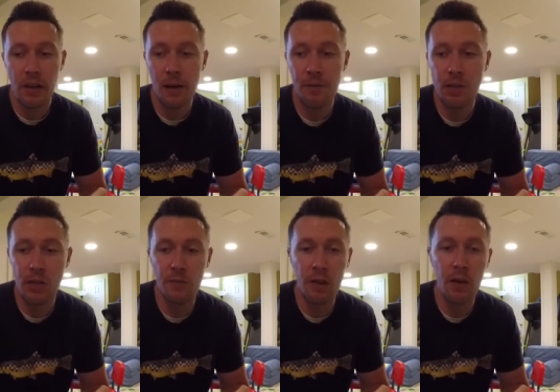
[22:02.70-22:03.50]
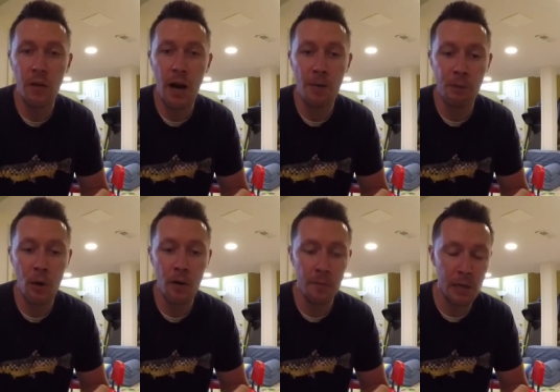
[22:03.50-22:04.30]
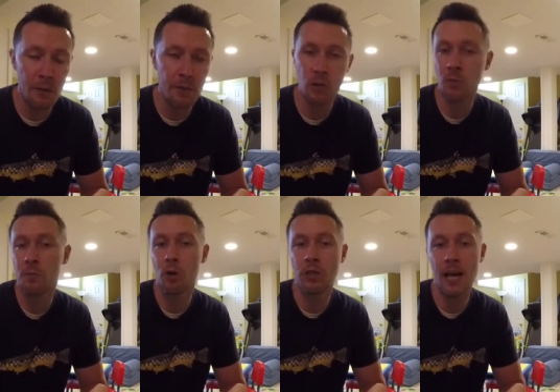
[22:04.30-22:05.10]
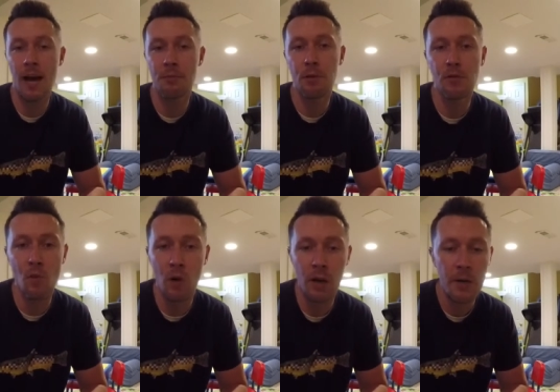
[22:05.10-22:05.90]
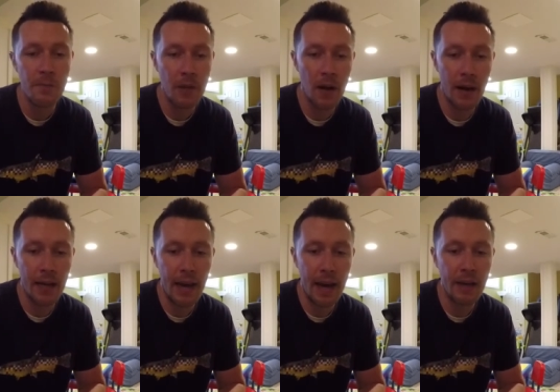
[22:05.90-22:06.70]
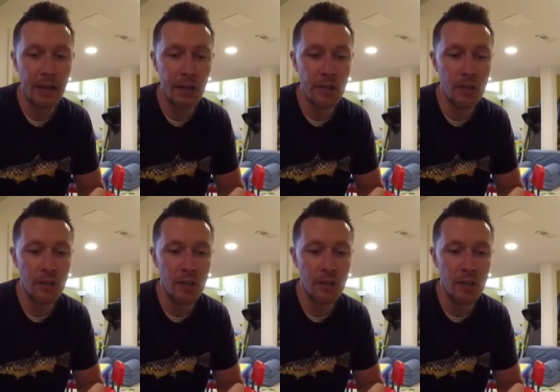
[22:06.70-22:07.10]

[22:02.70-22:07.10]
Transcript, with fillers: you know fishing video to upload. I'm going to fish one more time before you know I get out of here.